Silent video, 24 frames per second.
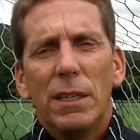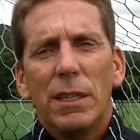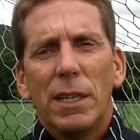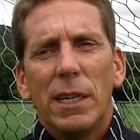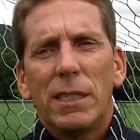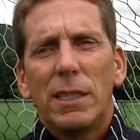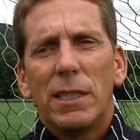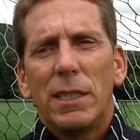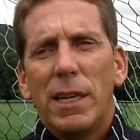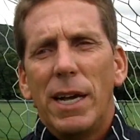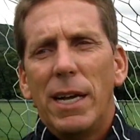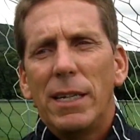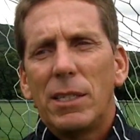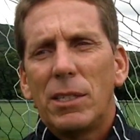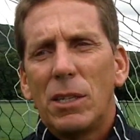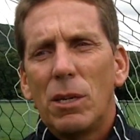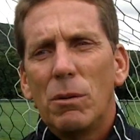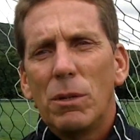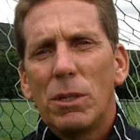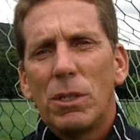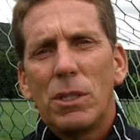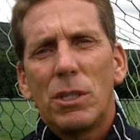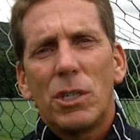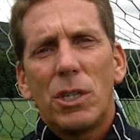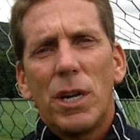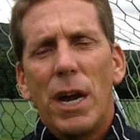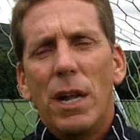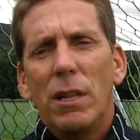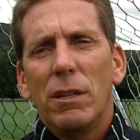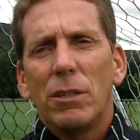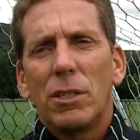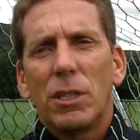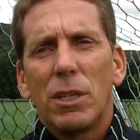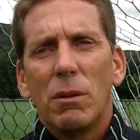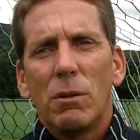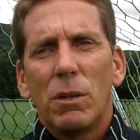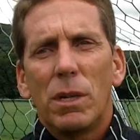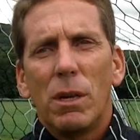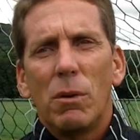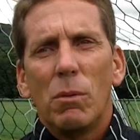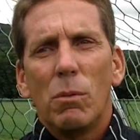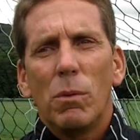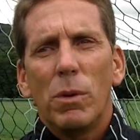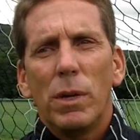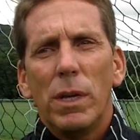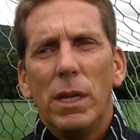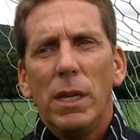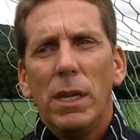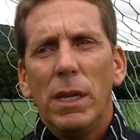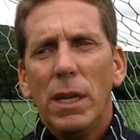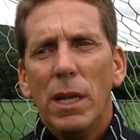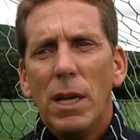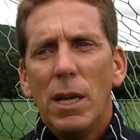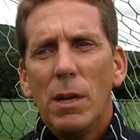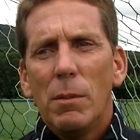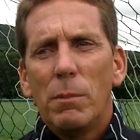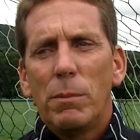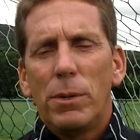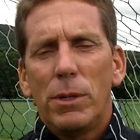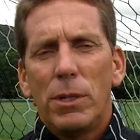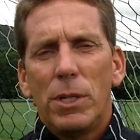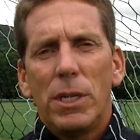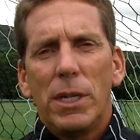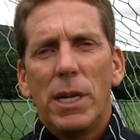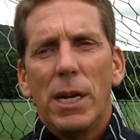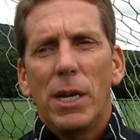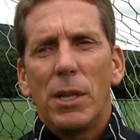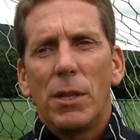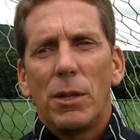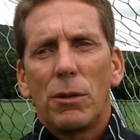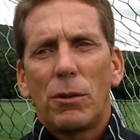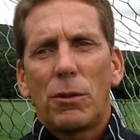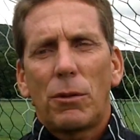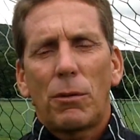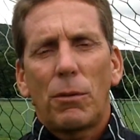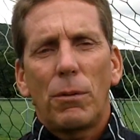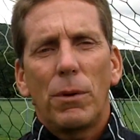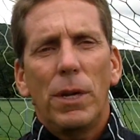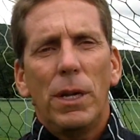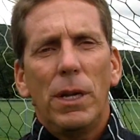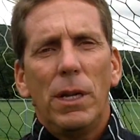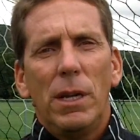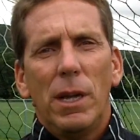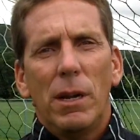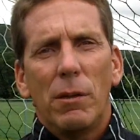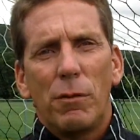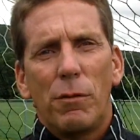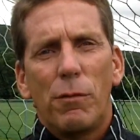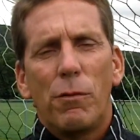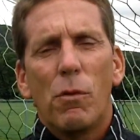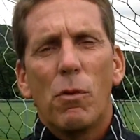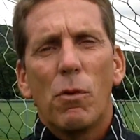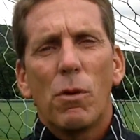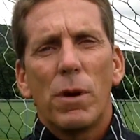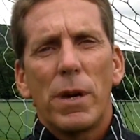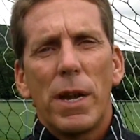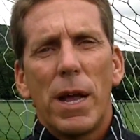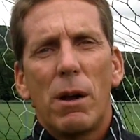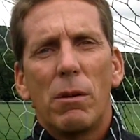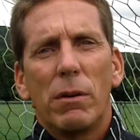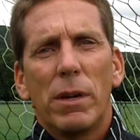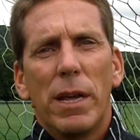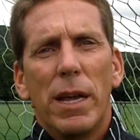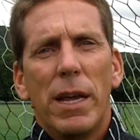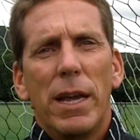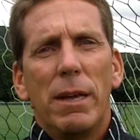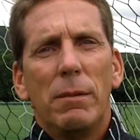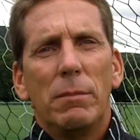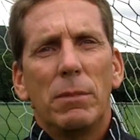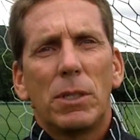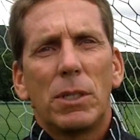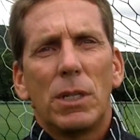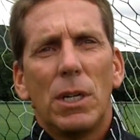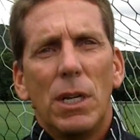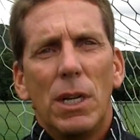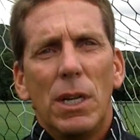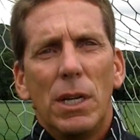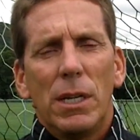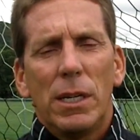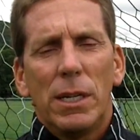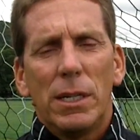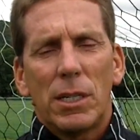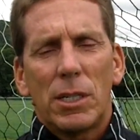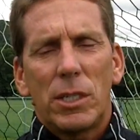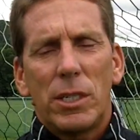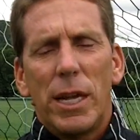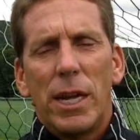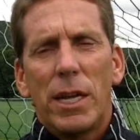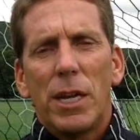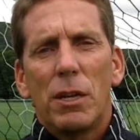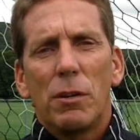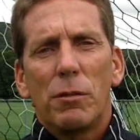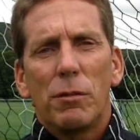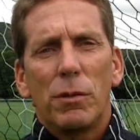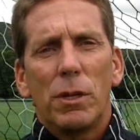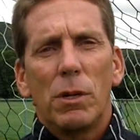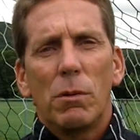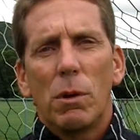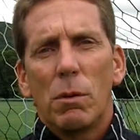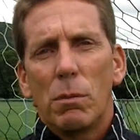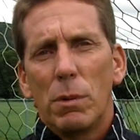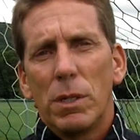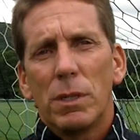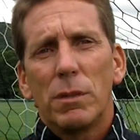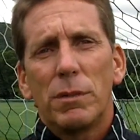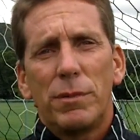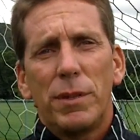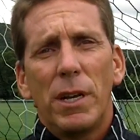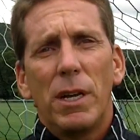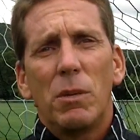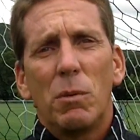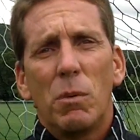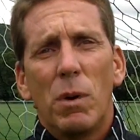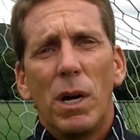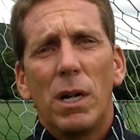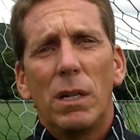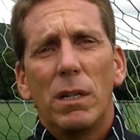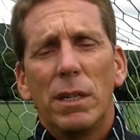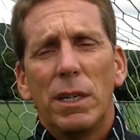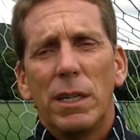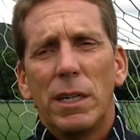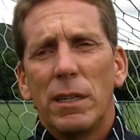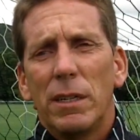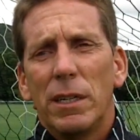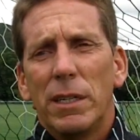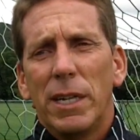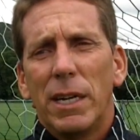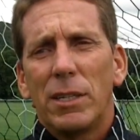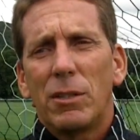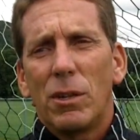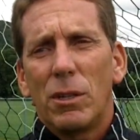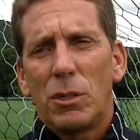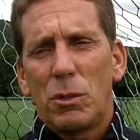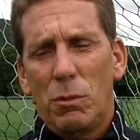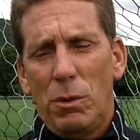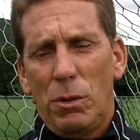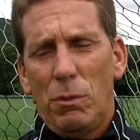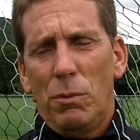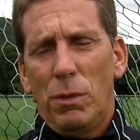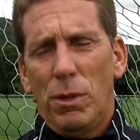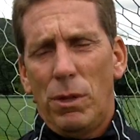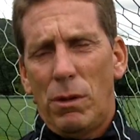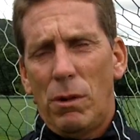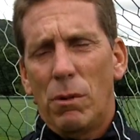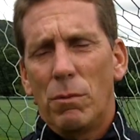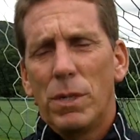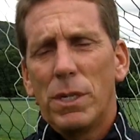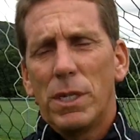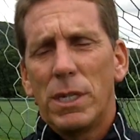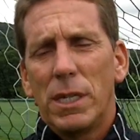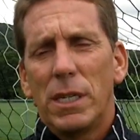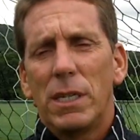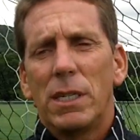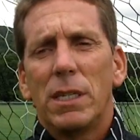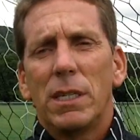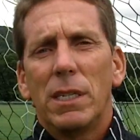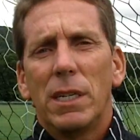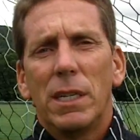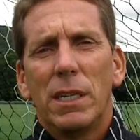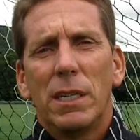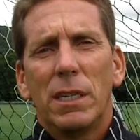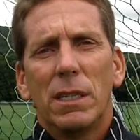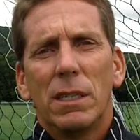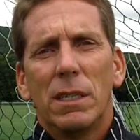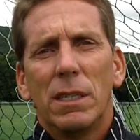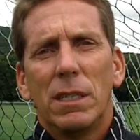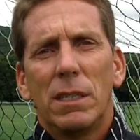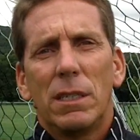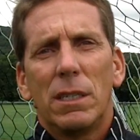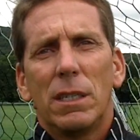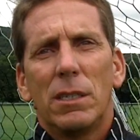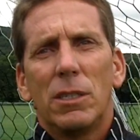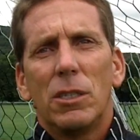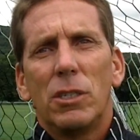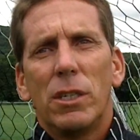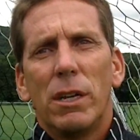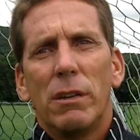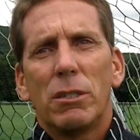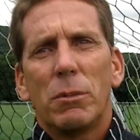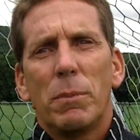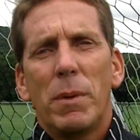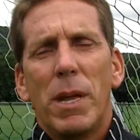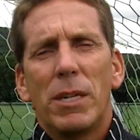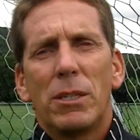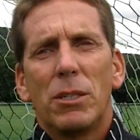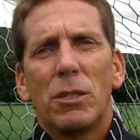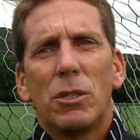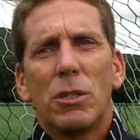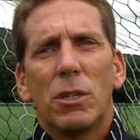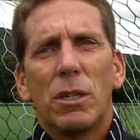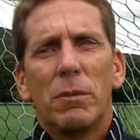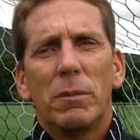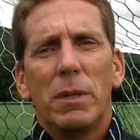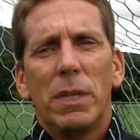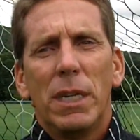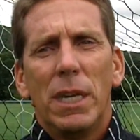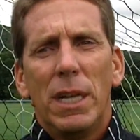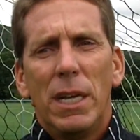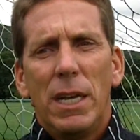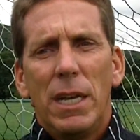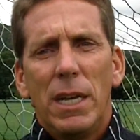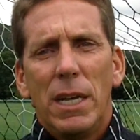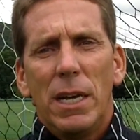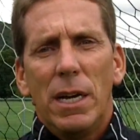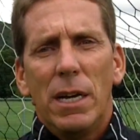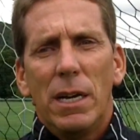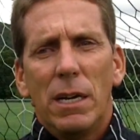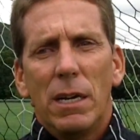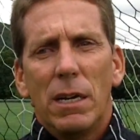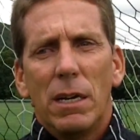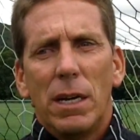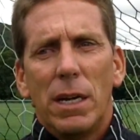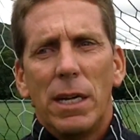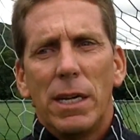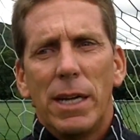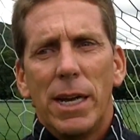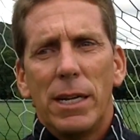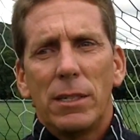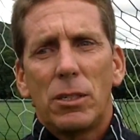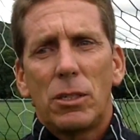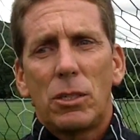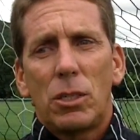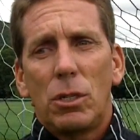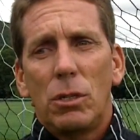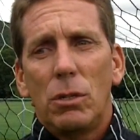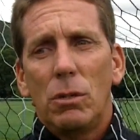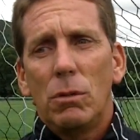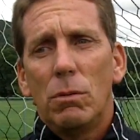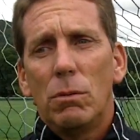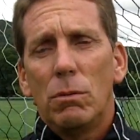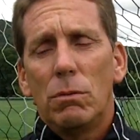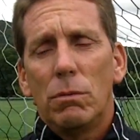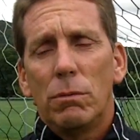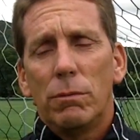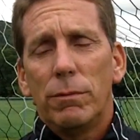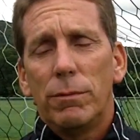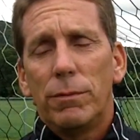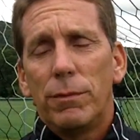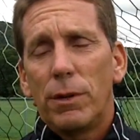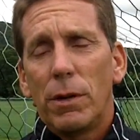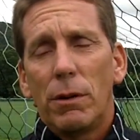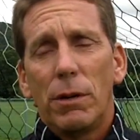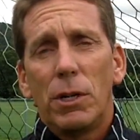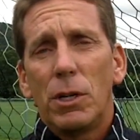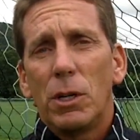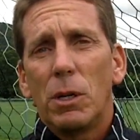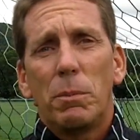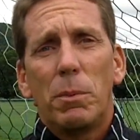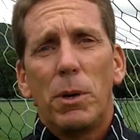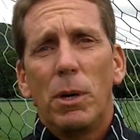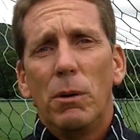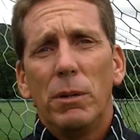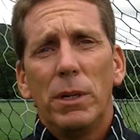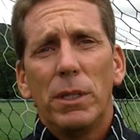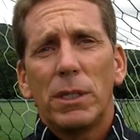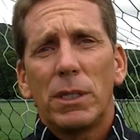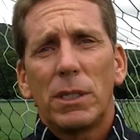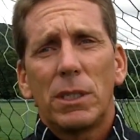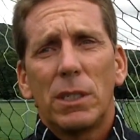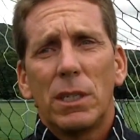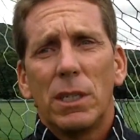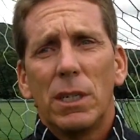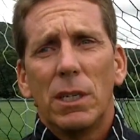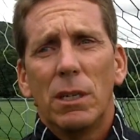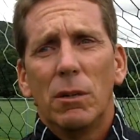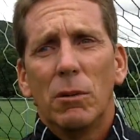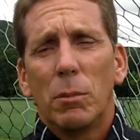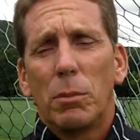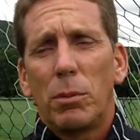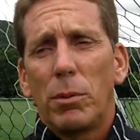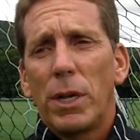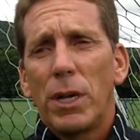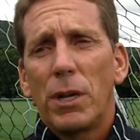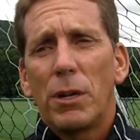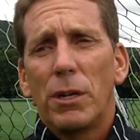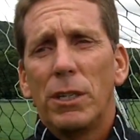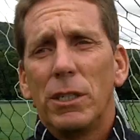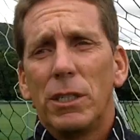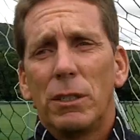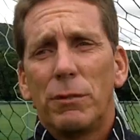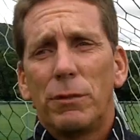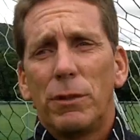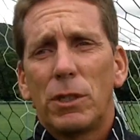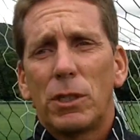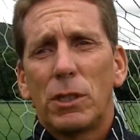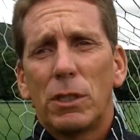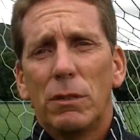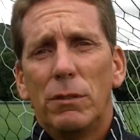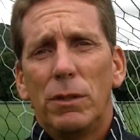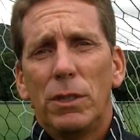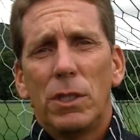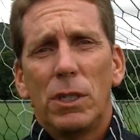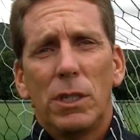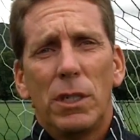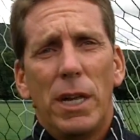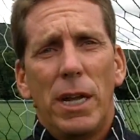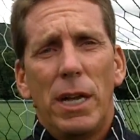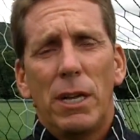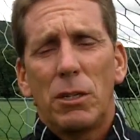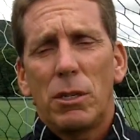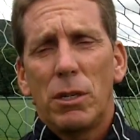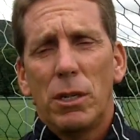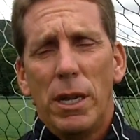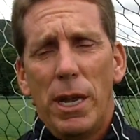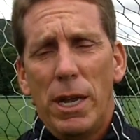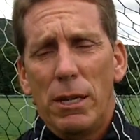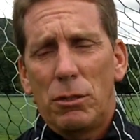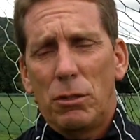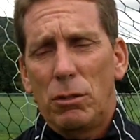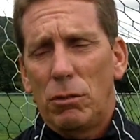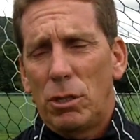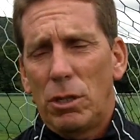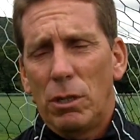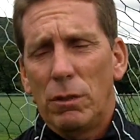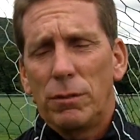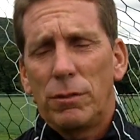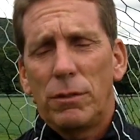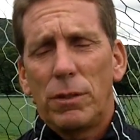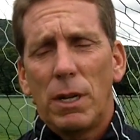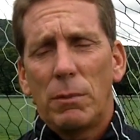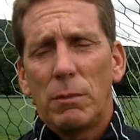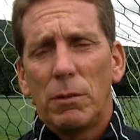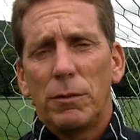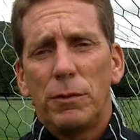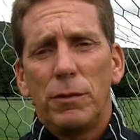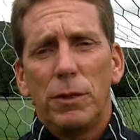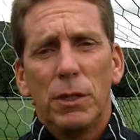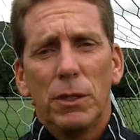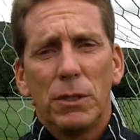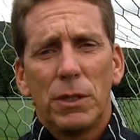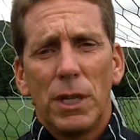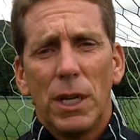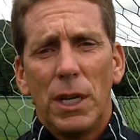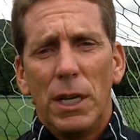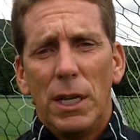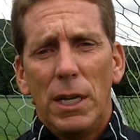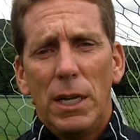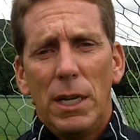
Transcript: That that's always the challenge. Can can we put together three and four now games consecutively where we defend well, and I, and I thought we, thought we did uh, at, the, at, the, James Madison tournament uh, against two very good opponents. Uh, we're playing on a different surface, an, ast- an astroturf type of field.